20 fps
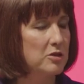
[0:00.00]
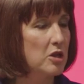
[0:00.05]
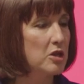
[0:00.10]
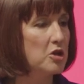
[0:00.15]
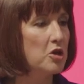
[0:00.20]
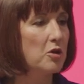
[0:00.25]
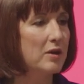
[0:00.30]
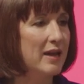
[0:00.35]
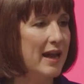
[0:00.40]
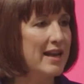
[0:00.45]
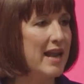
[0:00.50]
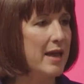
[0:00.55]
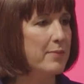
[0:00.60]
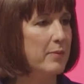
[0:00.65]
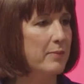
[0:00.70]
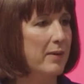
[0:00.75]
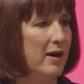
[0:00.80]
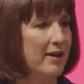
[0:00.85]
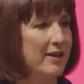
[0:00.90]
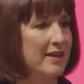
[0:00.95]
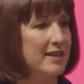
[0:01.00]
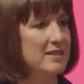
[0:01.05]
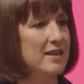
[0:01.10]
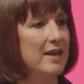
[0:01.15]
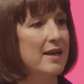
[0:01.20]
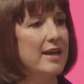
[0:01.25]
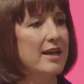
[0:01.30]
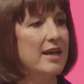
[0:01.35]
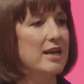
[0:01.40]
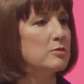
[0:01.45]
The UK labour
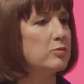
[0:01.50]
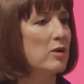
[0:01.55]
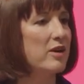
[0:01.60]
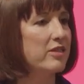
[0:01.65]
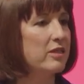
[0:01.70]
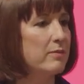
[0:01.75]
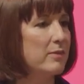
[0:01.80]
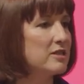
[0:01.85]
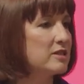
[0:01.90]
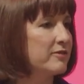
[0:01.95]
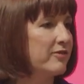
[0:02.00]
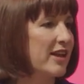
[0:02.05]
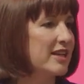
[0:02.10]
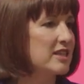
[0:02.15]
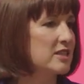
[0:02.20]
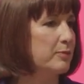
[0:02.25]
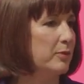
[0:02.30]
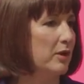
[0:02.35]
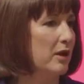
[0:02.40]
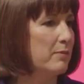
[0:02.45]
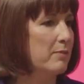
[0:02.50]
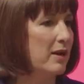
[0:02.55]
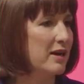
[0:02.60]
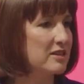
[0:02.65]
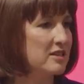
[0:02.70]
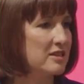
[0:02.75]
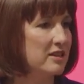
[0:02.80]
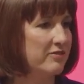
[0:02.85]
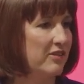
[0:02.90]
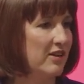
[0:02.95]
market is one of the most flexible
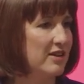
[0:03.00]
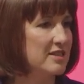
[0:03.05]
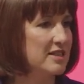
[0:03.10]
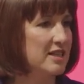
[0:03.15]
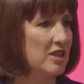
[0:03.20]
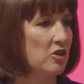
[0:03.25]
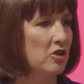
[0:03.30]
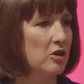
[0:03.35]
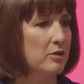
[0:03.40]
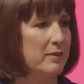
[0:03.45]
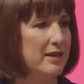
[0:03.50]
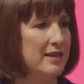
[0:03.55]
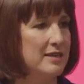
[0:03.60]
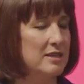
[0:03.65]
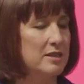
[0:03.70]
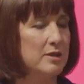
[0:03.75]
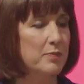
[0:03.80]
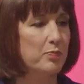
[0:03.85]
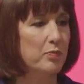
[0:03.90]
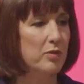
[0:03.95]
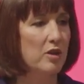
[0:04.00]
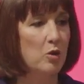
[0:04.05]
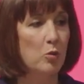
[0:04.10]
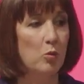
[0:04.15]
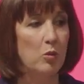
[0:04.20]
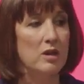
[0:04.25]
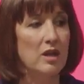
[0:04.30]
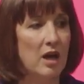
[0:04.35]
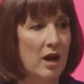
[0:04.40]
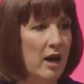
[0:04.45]
amongst advanced economies,
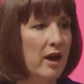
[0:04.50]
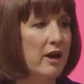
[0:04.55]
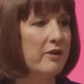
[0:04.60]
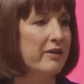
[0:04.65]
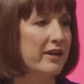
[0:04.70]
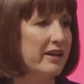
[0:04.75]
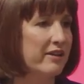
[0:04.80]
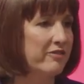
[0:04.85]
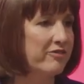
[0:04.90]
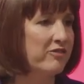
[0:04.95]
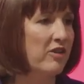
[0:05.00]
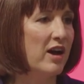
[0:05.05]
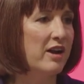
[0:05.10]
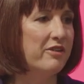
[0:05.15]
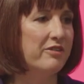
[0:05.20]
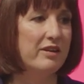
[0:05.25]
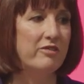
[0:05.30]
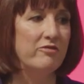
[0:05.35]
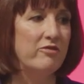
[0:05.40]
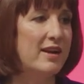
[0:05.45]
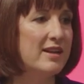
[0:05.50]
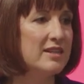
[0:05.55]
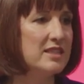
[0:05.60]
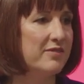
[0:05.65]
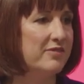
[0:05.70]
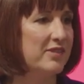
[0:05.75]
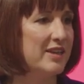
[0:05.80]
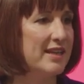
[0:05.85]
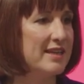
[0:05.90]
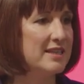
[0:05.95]
with hiring and firing
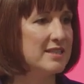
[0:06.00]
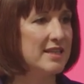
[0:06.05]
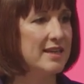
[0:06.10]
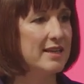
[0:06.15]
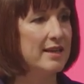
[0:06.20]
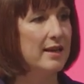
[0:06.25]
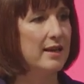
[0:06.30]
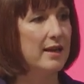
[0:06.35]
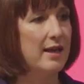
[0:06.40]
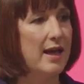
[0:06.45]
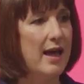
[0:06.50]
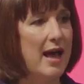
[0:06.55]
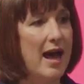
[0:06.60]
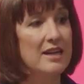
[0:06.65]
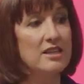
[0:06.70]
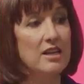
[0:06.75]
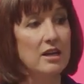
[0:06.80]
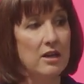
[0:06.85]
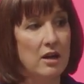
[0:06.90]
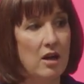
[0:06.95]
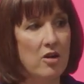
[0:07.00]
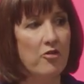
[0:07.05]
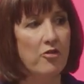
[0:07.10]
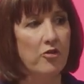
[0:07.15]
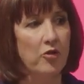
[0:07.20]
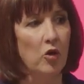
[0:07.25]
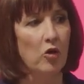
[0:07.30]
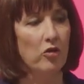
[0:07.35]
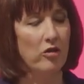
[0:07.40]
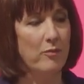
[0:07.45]
relatively easy and a low
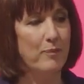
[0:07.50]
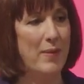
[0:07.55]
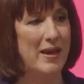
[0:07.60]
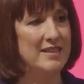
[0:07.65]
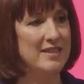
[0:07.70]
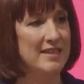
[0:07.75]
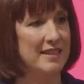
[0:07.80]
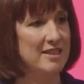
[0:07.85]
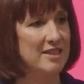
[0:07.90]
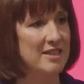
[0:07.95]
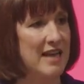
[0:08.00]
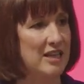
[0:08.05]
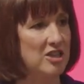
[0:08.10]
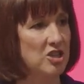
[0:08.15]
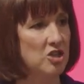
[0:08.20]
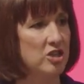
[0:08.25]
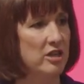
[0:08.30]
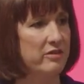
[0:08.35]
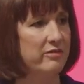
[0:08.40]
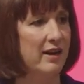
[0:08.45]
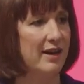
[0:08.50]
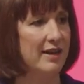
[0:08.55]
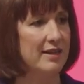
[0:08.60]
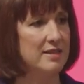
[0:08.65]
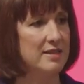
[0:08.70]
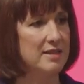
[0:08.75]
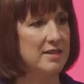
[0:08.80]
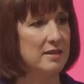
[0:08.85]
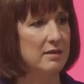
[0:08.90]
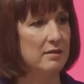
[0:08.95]
floor of basic statutory
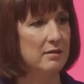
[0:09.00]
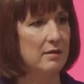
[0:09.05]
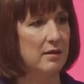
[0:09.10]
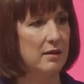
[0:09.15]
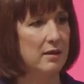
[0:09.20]
rights.